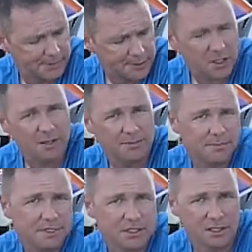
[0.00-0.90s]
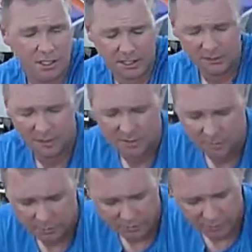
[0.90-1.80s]
So, just again, depends
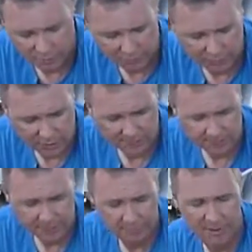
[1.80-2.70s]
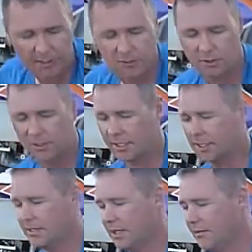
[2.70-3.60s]
on what it's worth to you. I mean, this one,
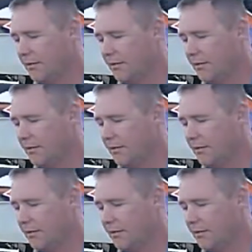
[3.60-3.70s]
like I said, I